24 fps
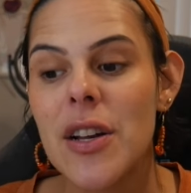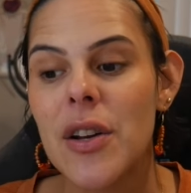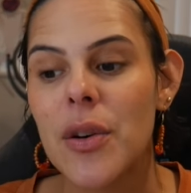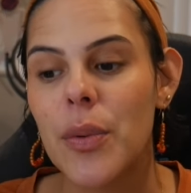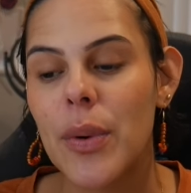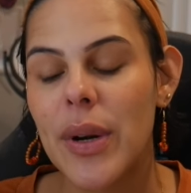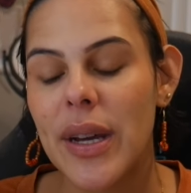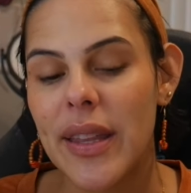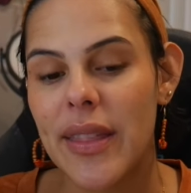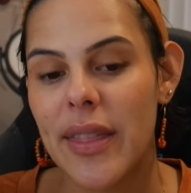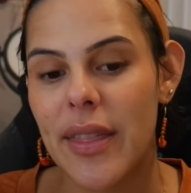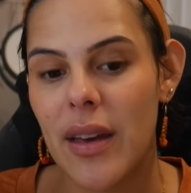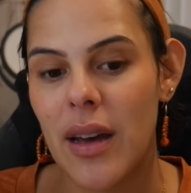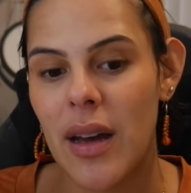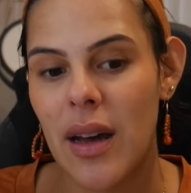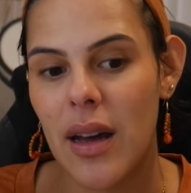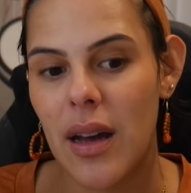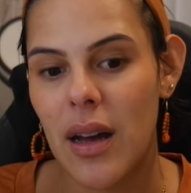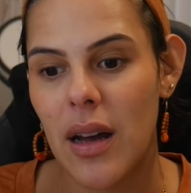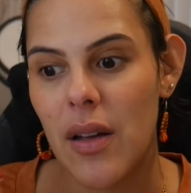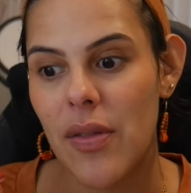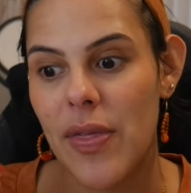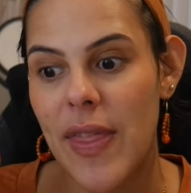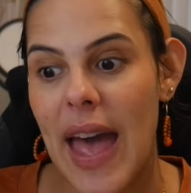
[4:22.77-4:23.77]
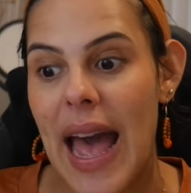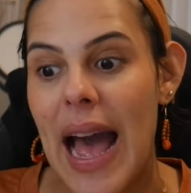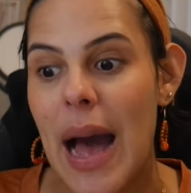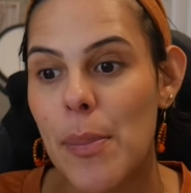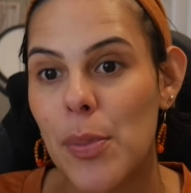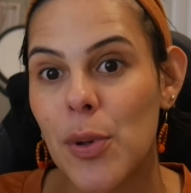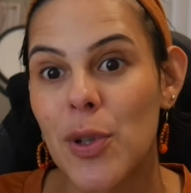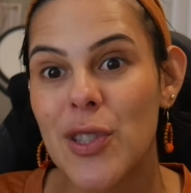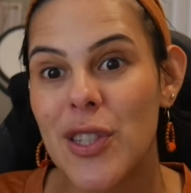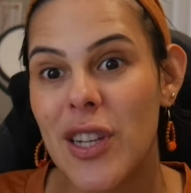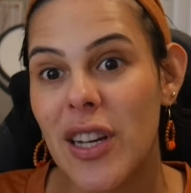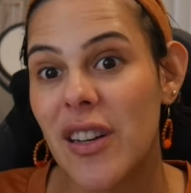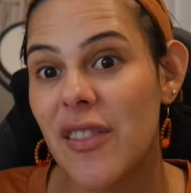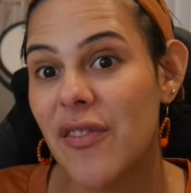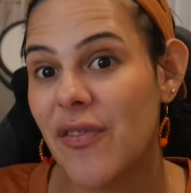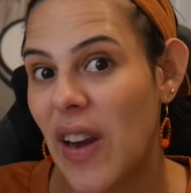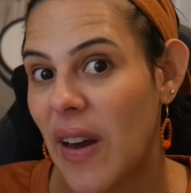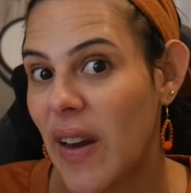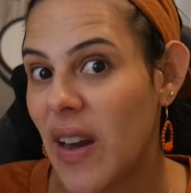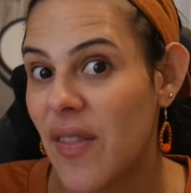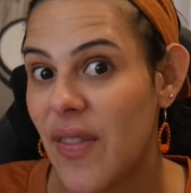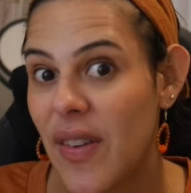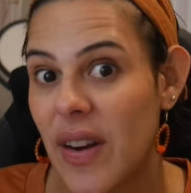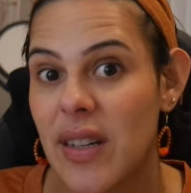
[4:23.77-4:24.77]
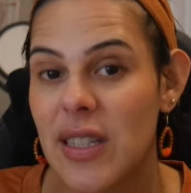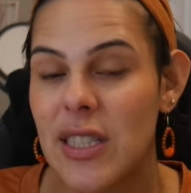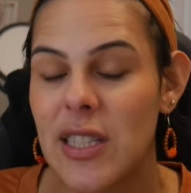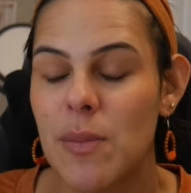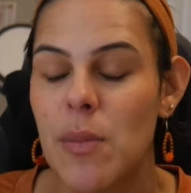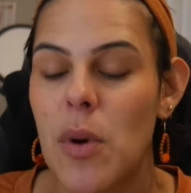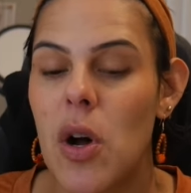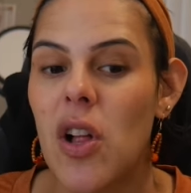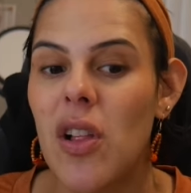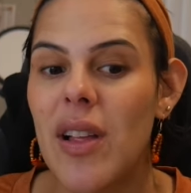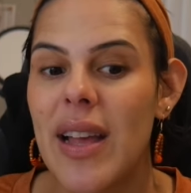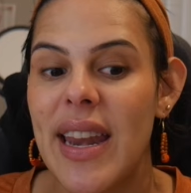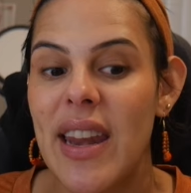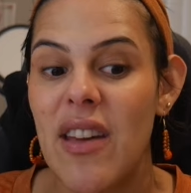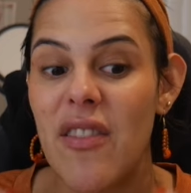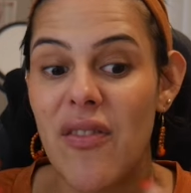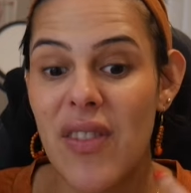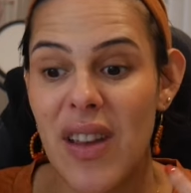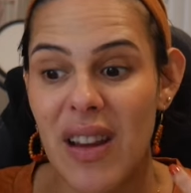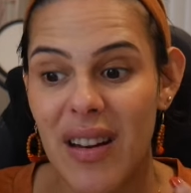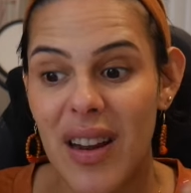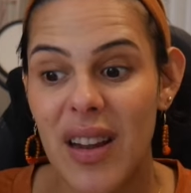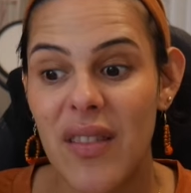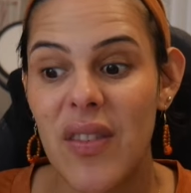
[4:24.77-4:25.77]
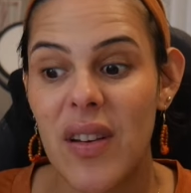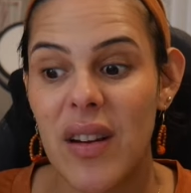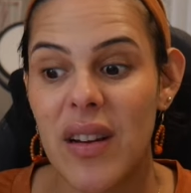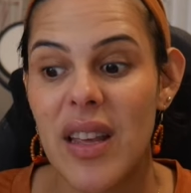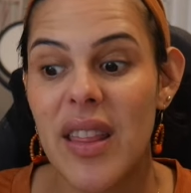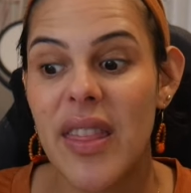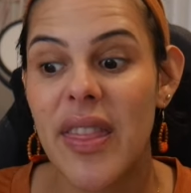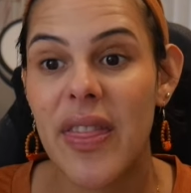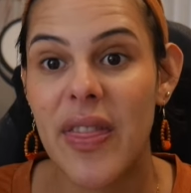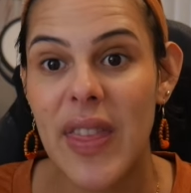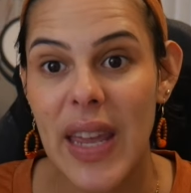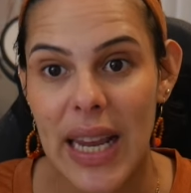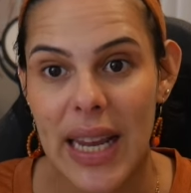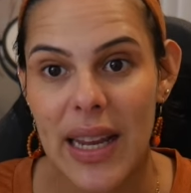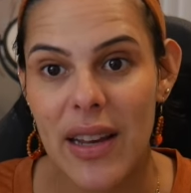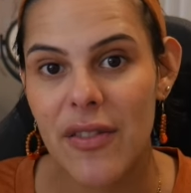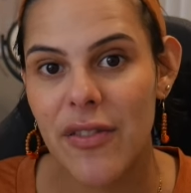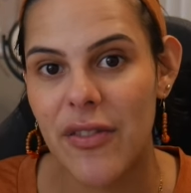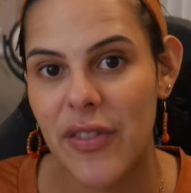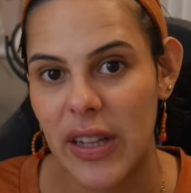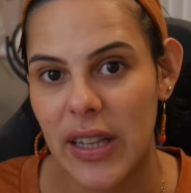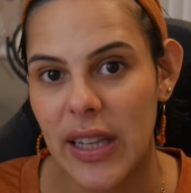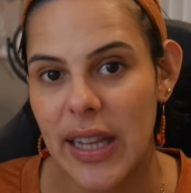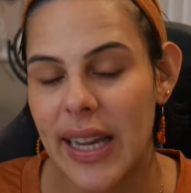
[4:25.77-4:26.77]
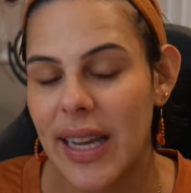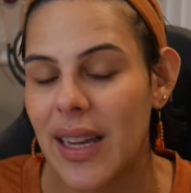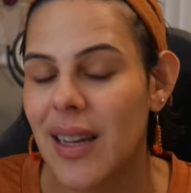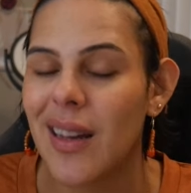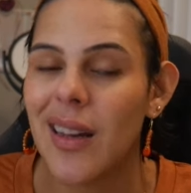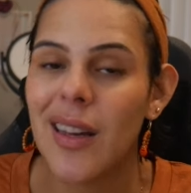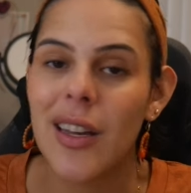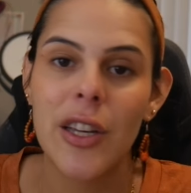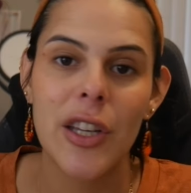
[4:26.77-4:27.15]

with the apples cut very, very small and a very, very thick filling.